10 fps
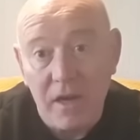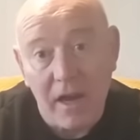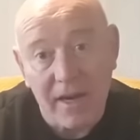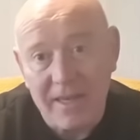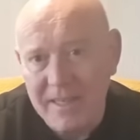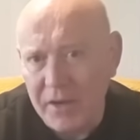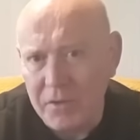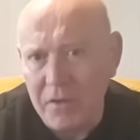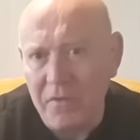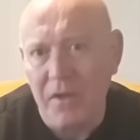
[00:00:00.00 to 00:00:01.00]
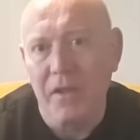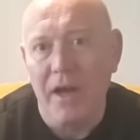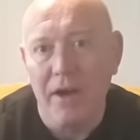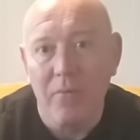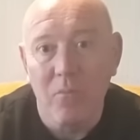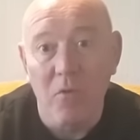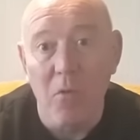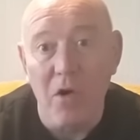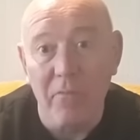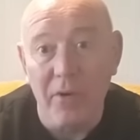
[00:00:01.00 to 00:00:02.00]
and I definitely think that will
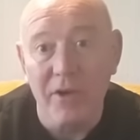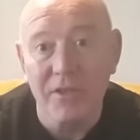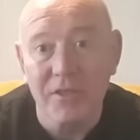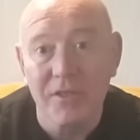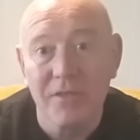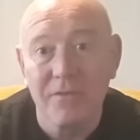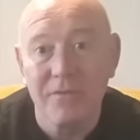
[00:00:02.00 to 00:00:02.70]
worth purchase.